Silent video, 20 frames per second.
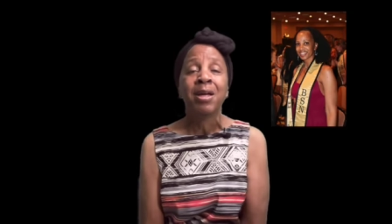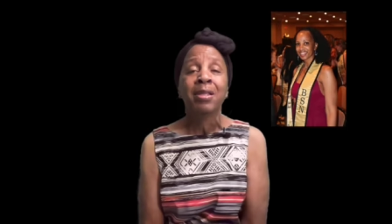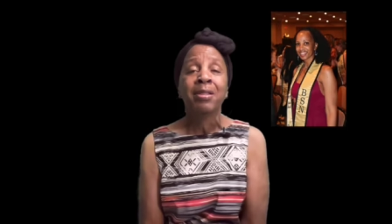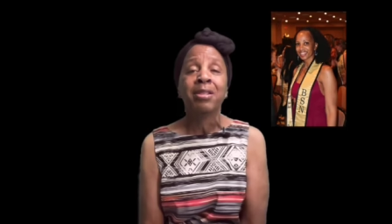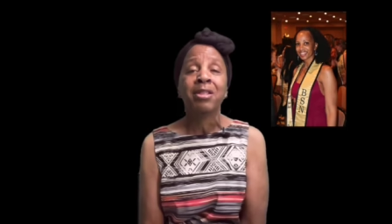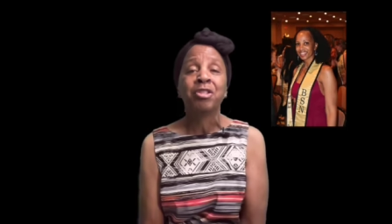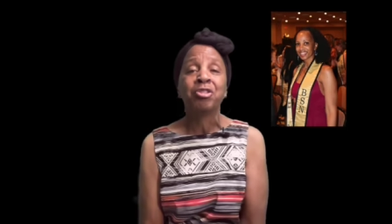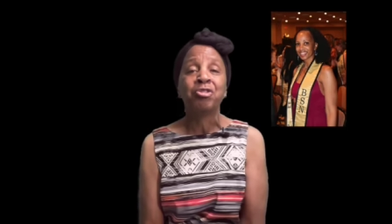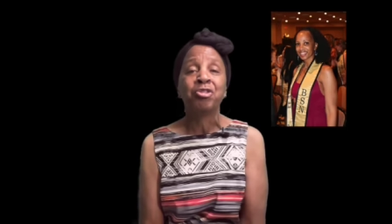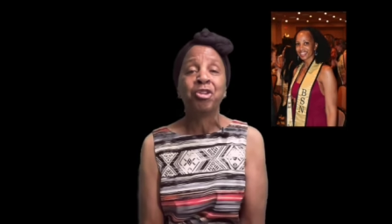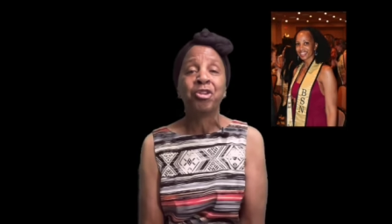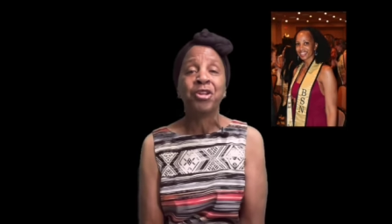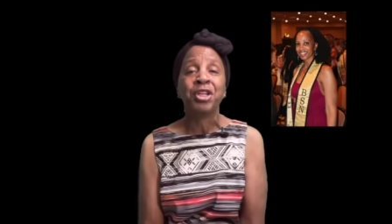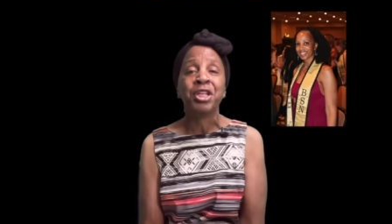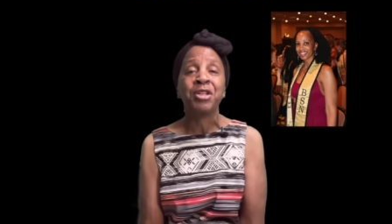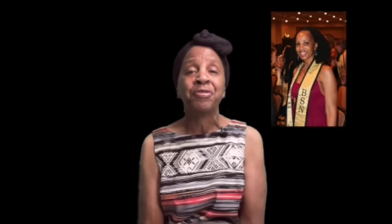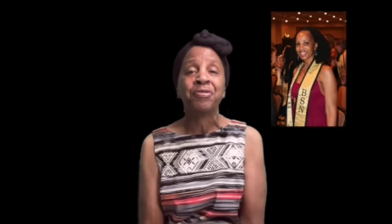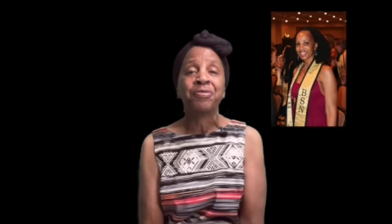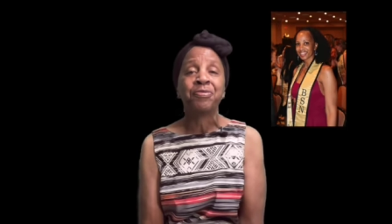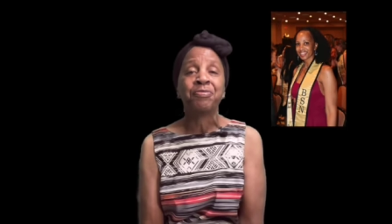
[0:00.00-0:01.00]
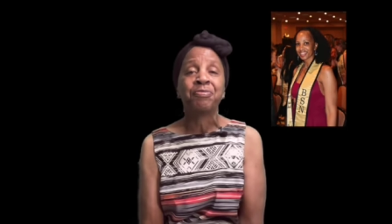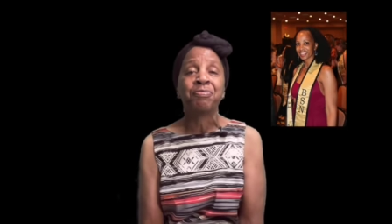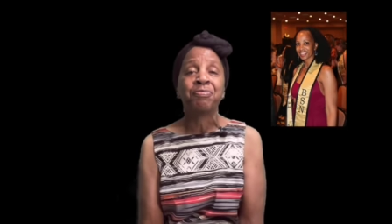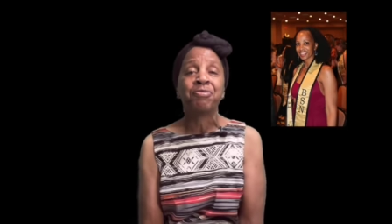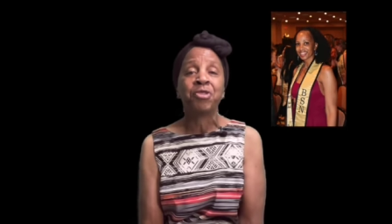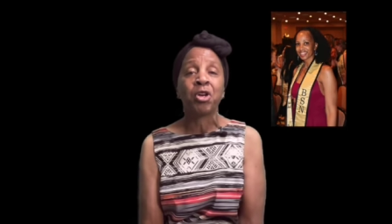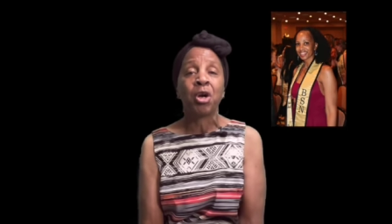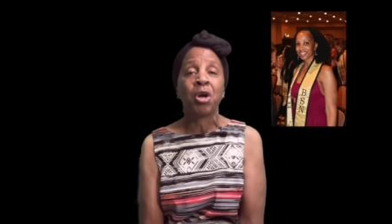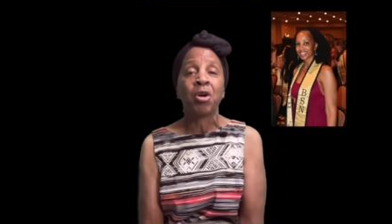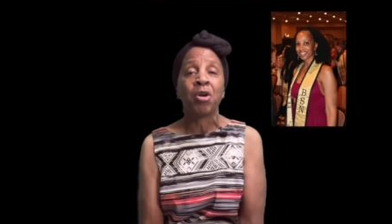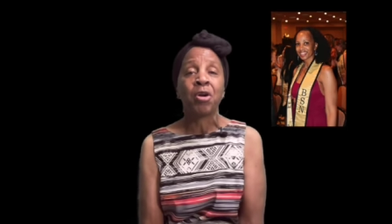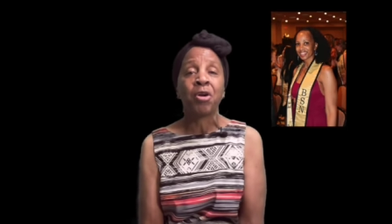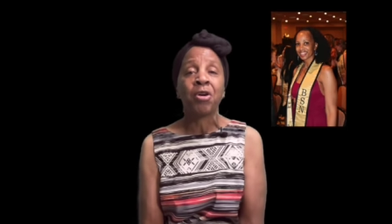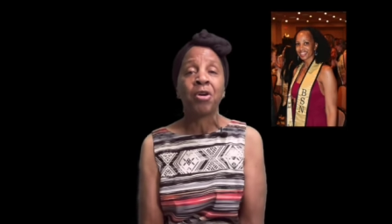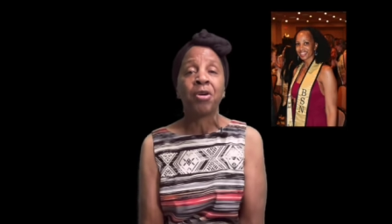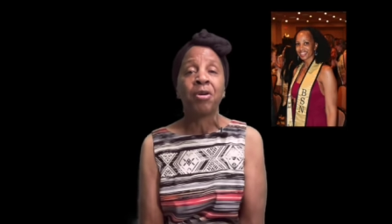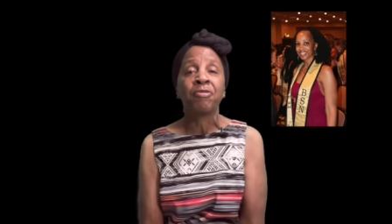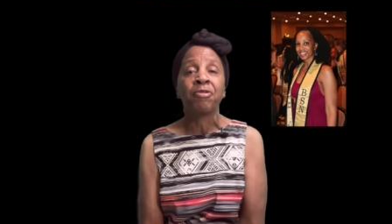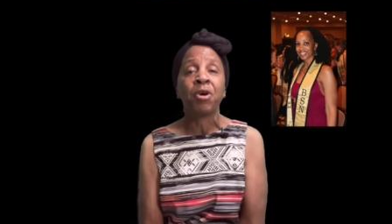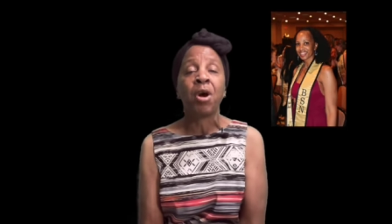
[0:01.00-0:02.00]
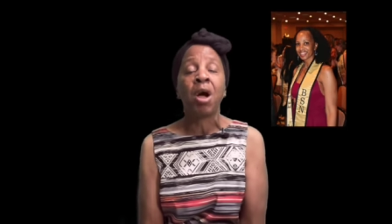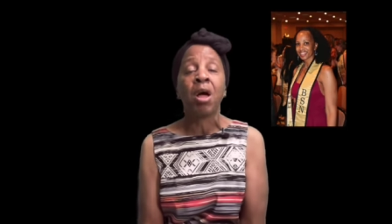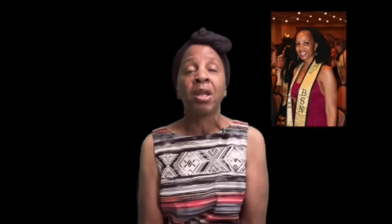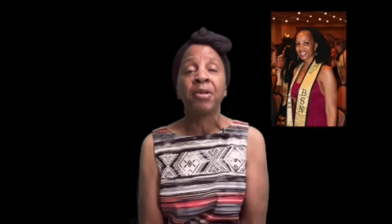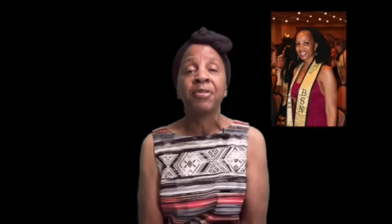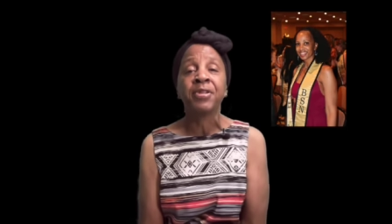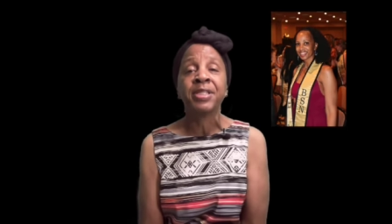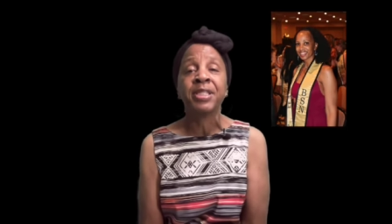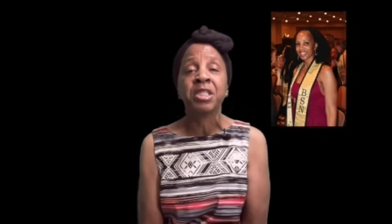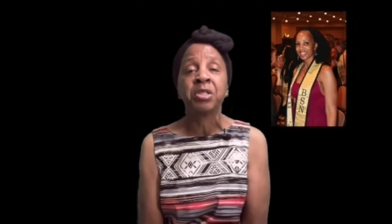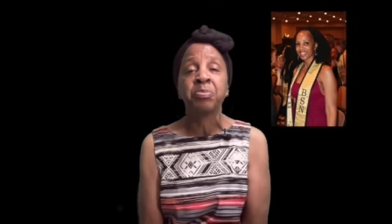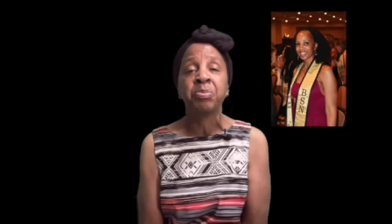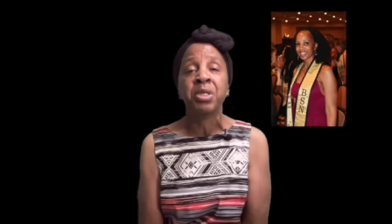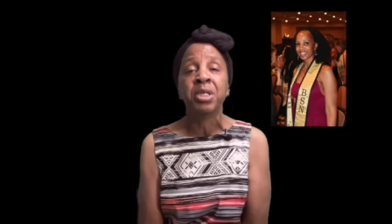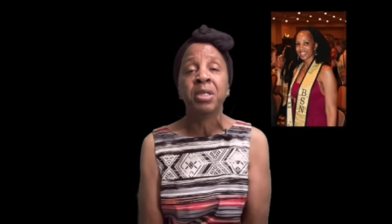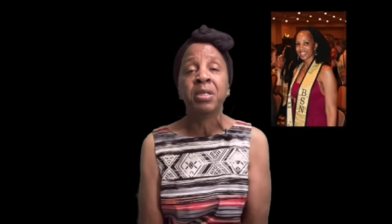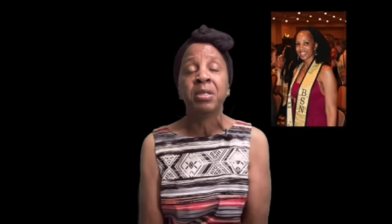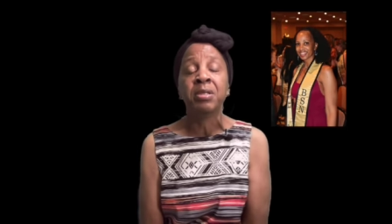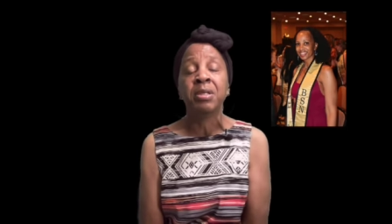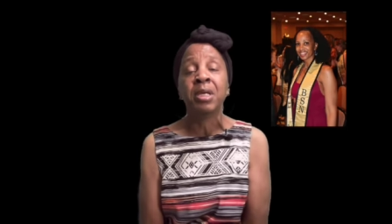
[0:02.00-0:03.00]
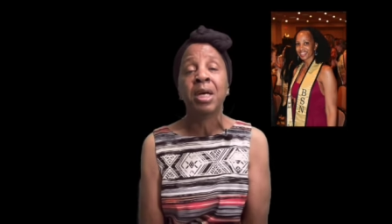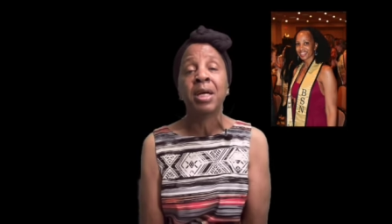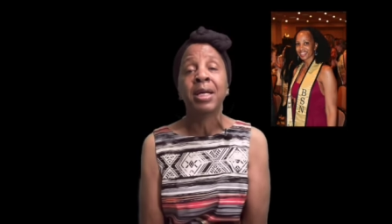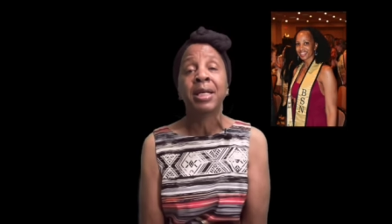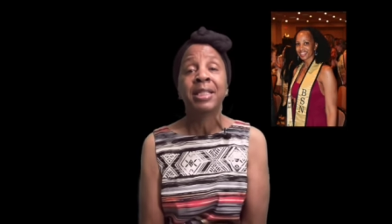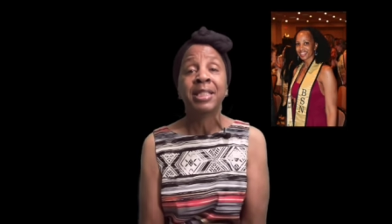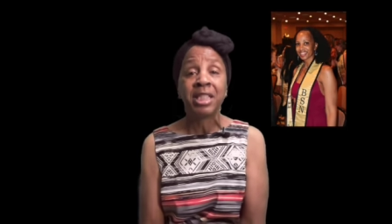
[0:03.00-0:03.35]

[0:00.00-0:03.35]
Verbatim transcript: This journey for her, for all of us, has been uh,